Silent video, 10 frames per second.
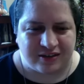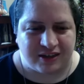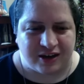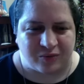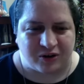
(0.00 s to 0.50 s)

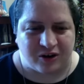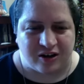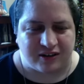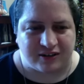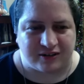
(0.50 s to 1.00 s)
that we're
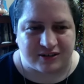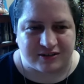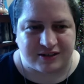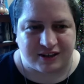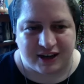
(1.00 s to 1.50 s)
all in
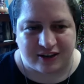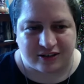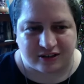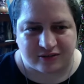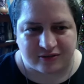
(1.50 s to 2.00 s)
this together,